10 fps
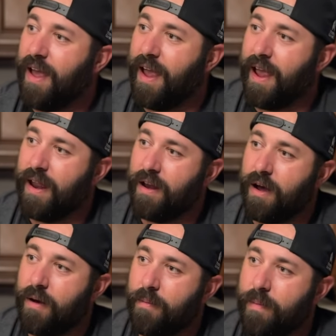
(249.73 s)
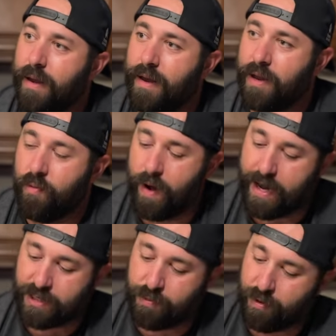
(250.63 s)
and um, and he
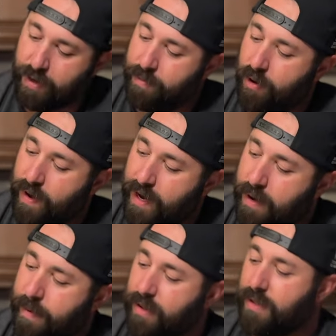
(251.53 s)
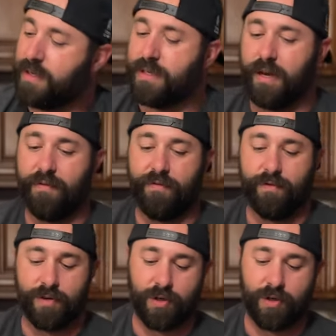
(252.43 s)
waxed pretty poetic about this stuff.